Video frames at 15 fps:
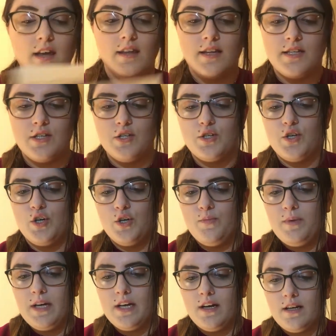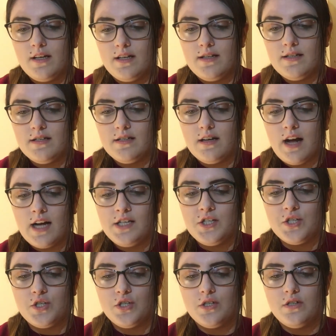This is good because I
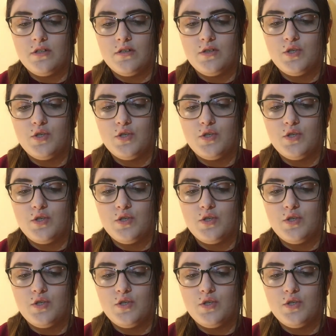just